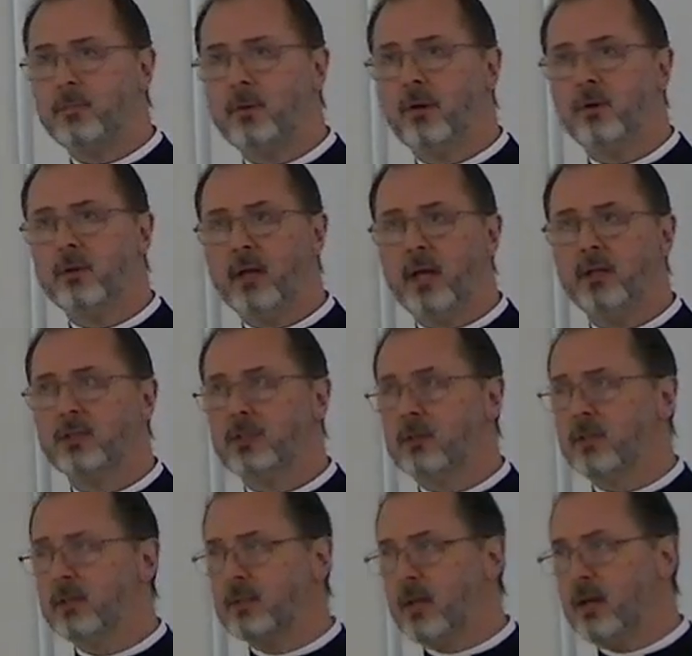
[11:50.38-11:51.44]
pure nature.
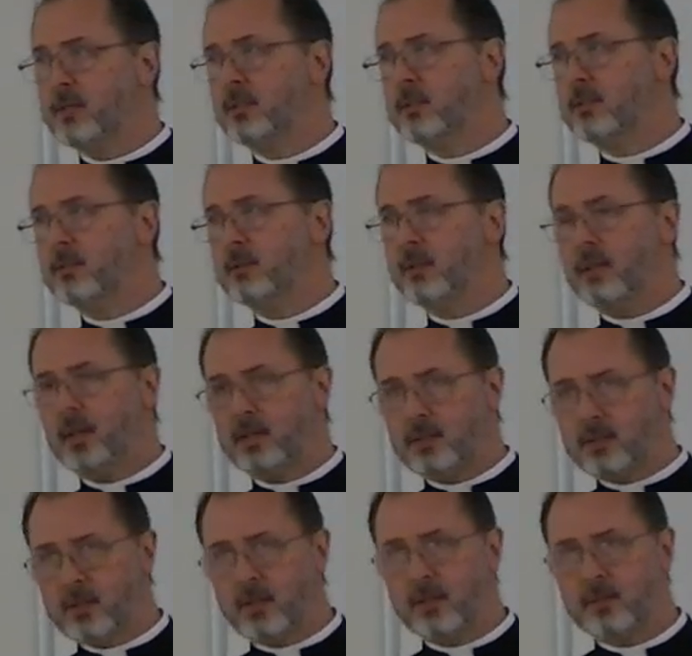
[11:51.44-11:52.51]
It doesn't
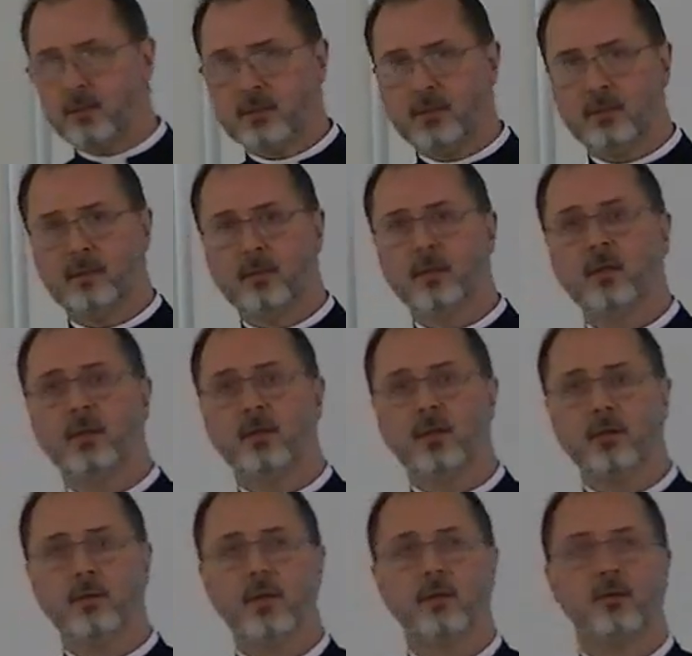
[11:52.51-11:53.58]
exist.
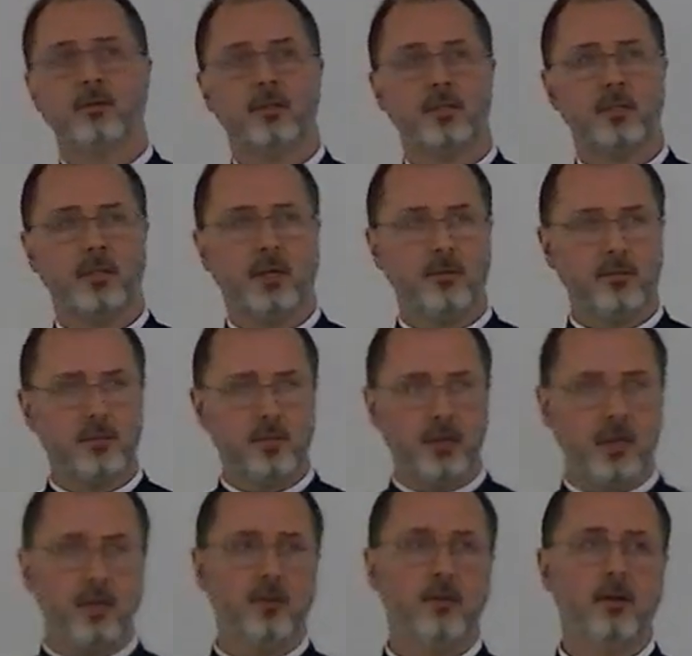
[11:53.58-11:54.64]
You're either in the state of
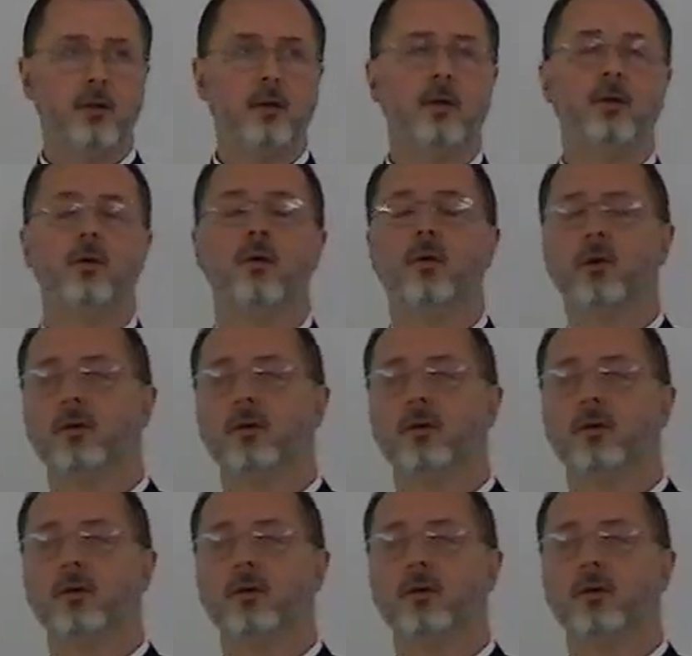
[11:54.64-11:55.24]
sin or